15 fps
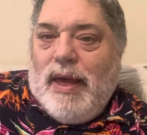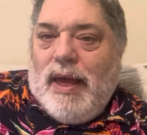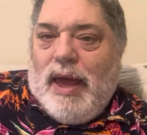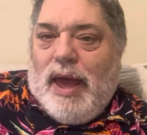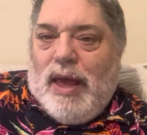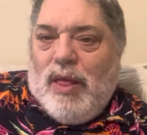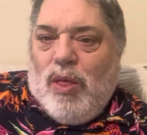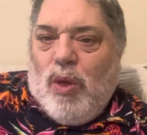
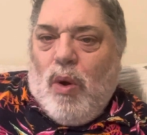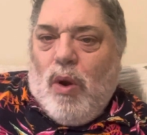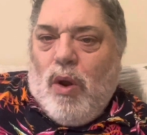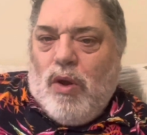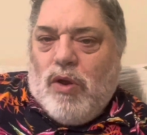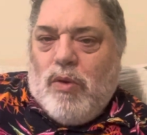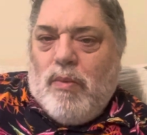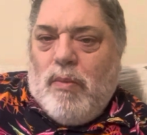a
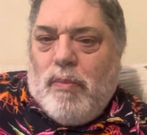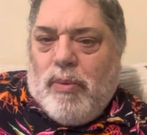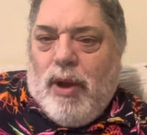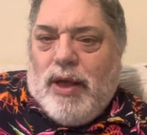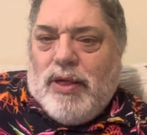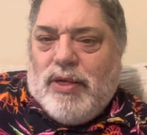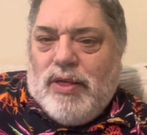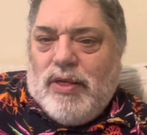large
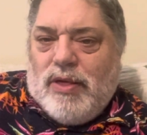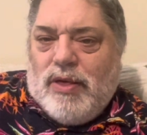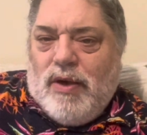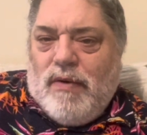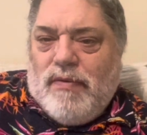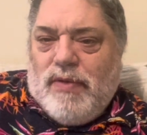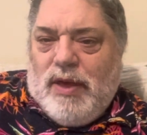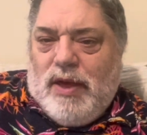presence
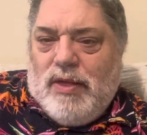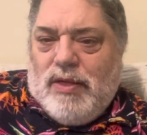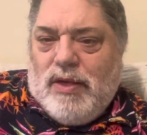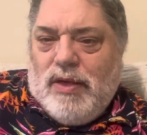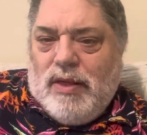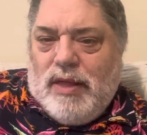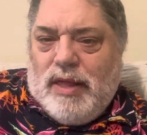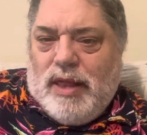of these
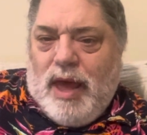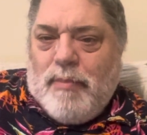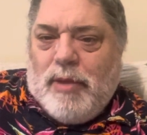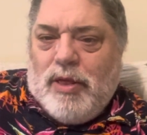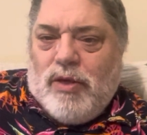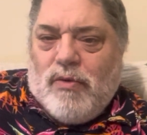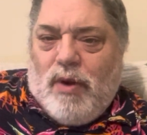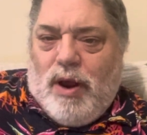
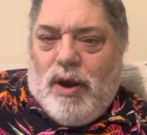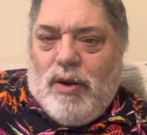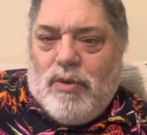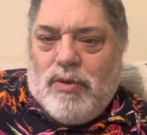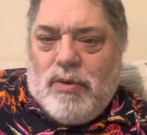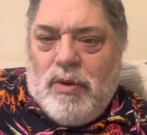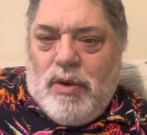demonstrators.